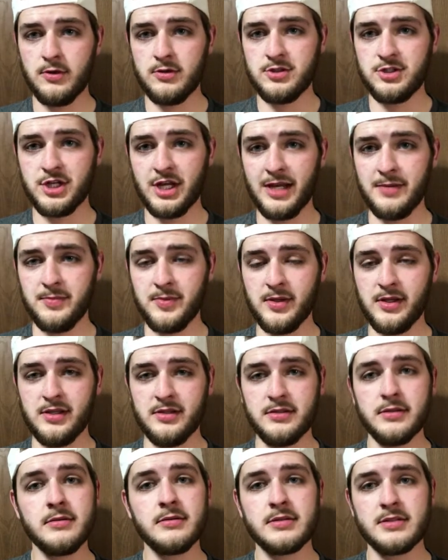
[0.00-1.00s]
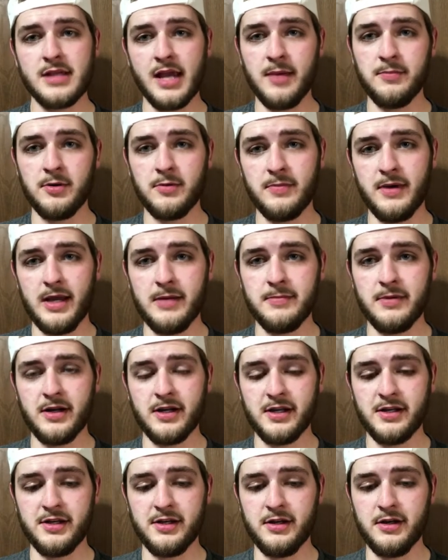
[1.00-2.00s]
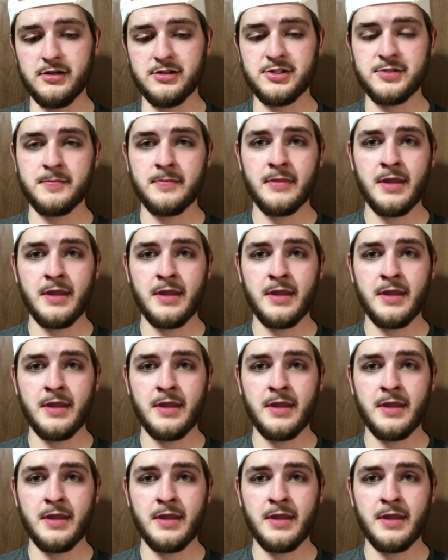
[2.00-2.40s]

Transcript: champion, Tampa Bay Buccaneers.